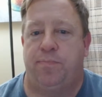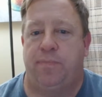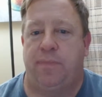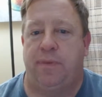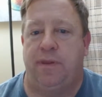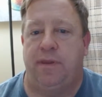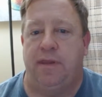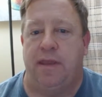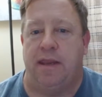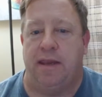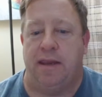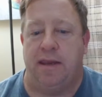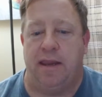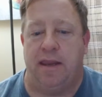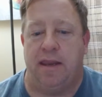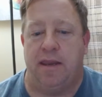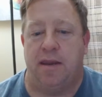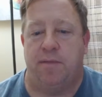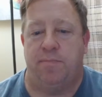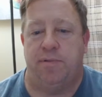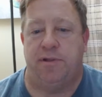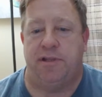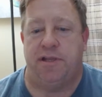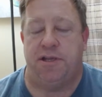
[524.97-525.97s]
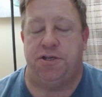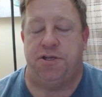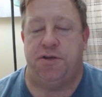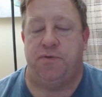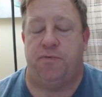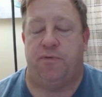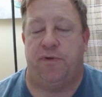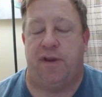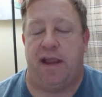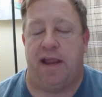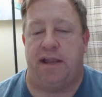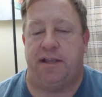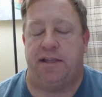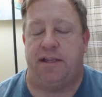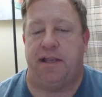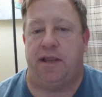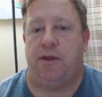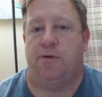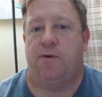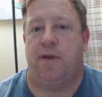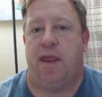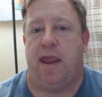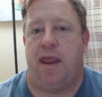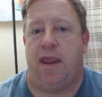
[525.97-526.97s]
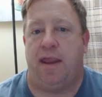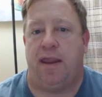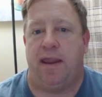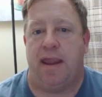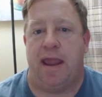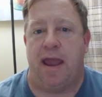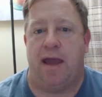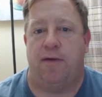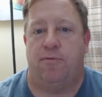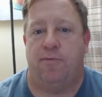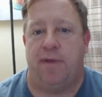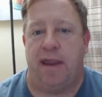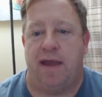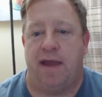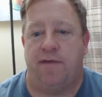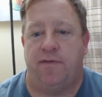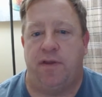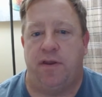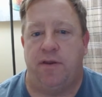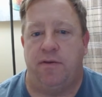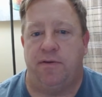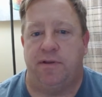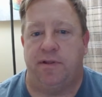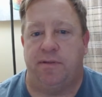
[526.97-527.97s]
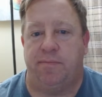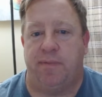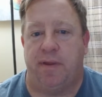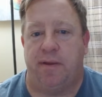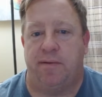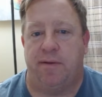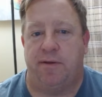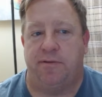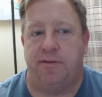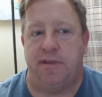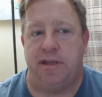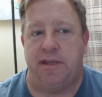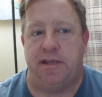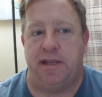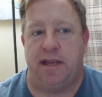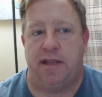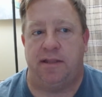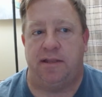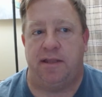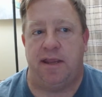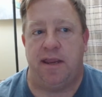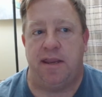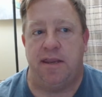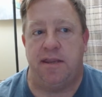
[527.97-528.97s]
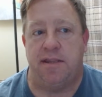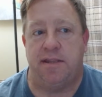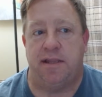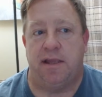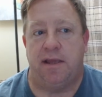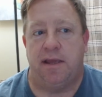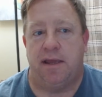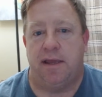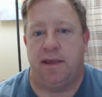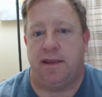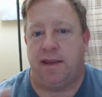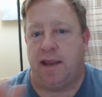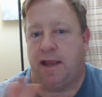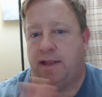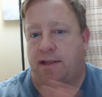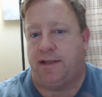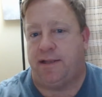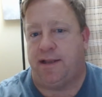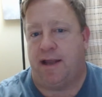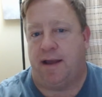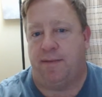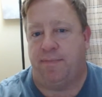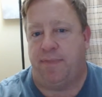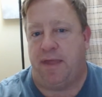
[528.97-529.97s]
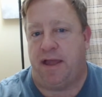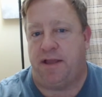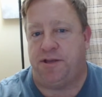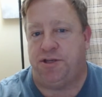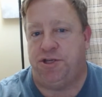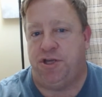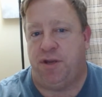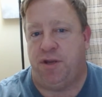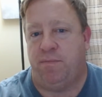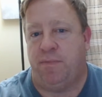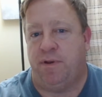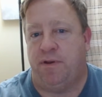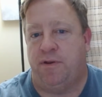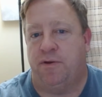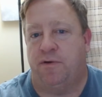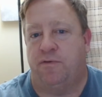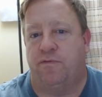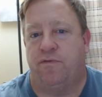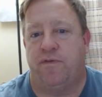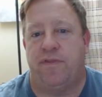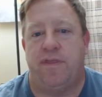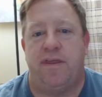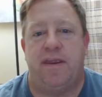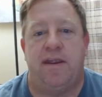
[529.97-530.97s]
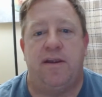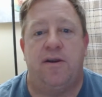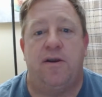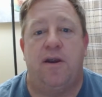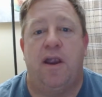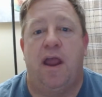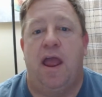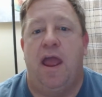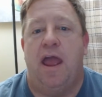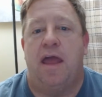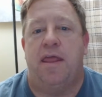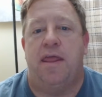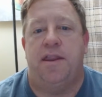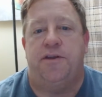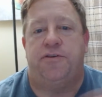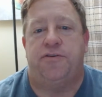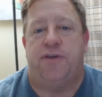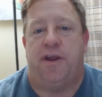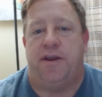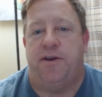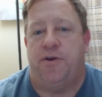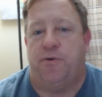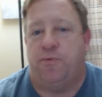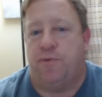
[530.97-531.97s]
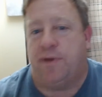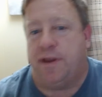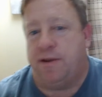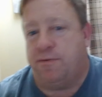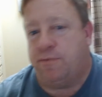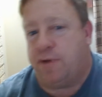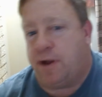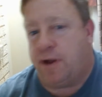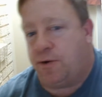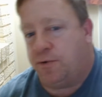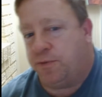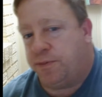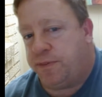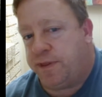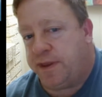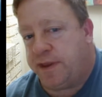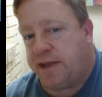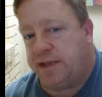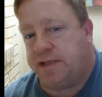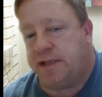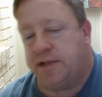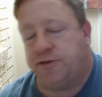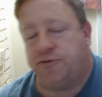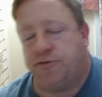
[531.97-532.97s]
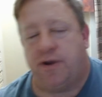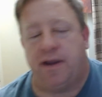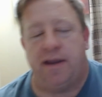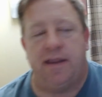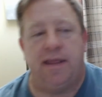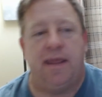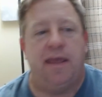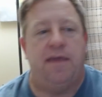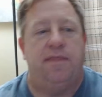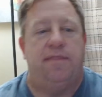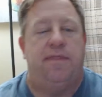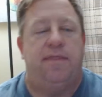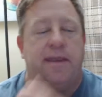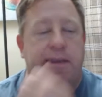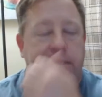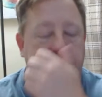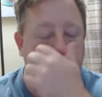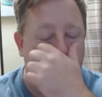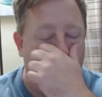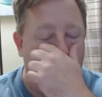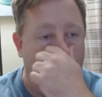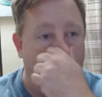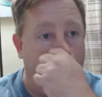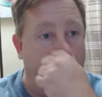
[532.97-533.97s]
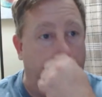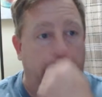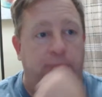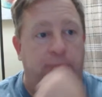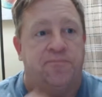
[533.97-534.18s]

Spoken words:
getting in a position where he has to say, okay, yeah, we have to do something about these aliens. Yeah, stop that shipment over there, and then trying to reroute things and try to get things going.